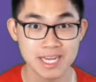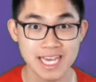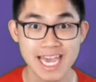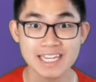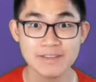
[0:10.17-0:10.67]

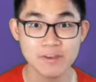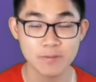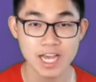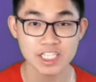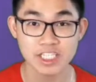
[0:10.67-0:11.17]
in the
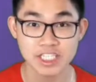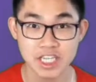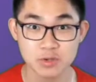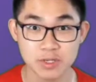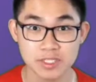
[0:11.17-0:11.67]
Fibonacci
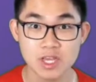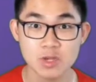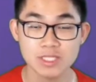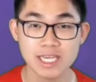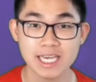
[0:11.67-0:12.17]
sequence
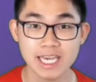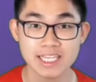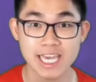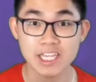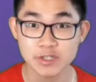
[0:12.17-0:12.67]
using
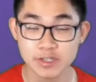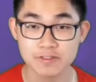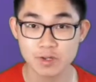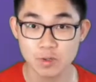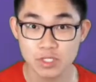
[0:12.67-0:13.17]
the iterative
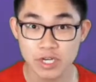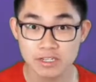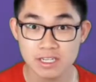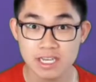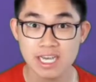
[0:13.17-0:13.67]

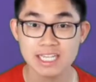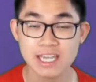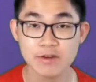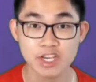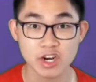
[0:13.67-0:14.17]
solution, the
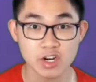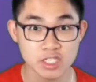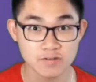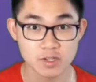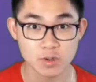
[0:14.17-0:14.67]

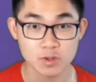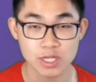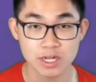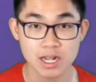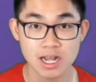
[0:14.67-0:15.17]
recursive solution,